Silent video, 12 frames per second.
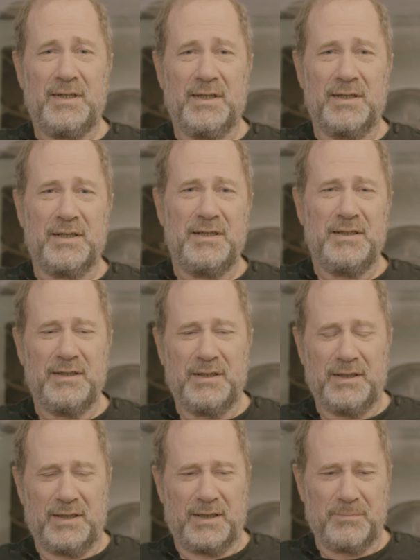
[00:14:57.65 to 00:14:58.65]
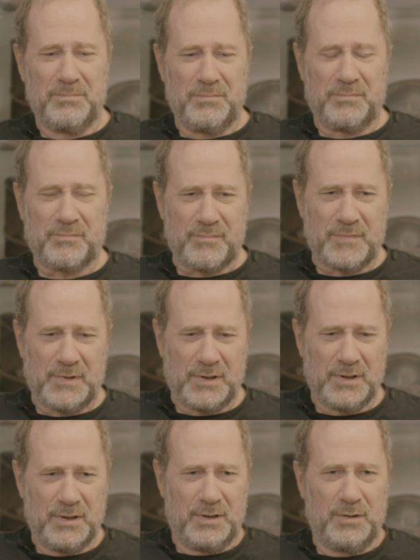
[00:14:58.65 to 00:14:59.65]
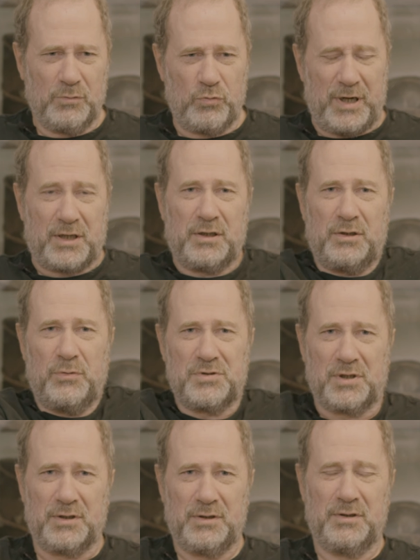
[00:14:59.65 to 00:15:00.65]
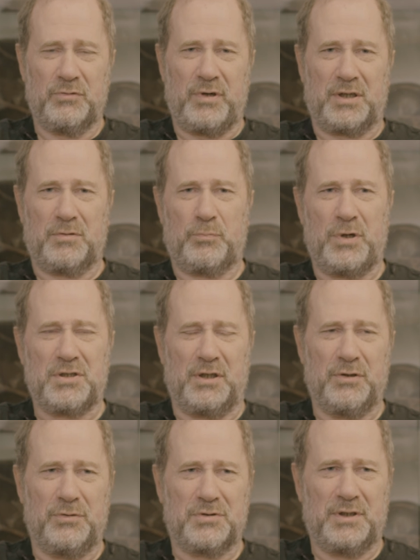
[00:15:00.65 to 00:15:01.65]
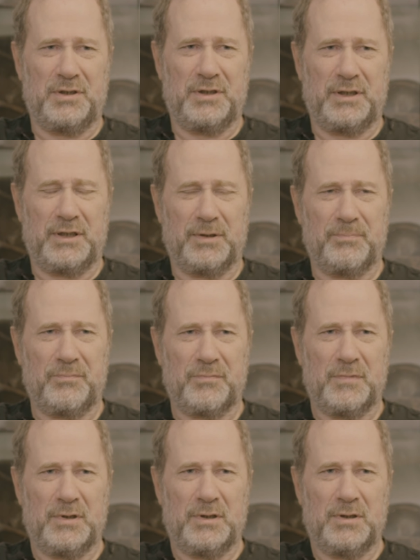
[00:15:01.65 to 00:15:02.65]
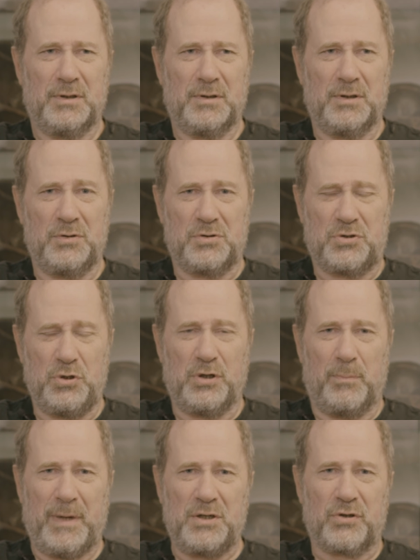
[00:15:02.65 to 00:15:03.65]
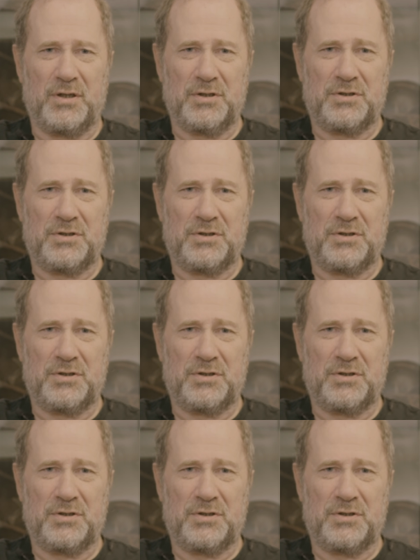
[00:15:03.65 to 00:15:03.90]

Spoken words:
And then Rick Priestley, who was in the studio manager at the